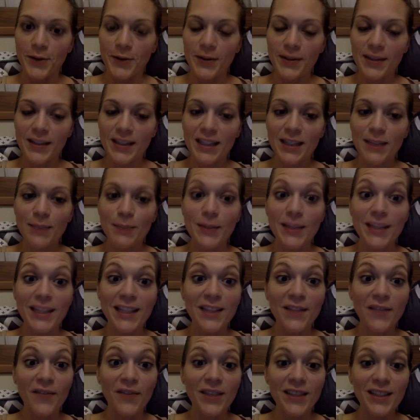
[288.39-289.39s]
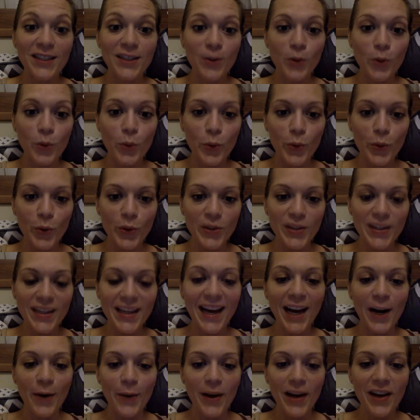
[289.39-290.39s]
specific schools.
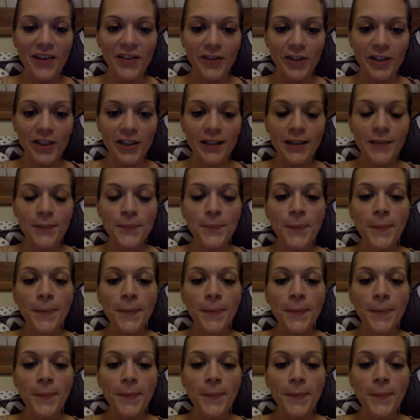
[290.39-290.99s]
However,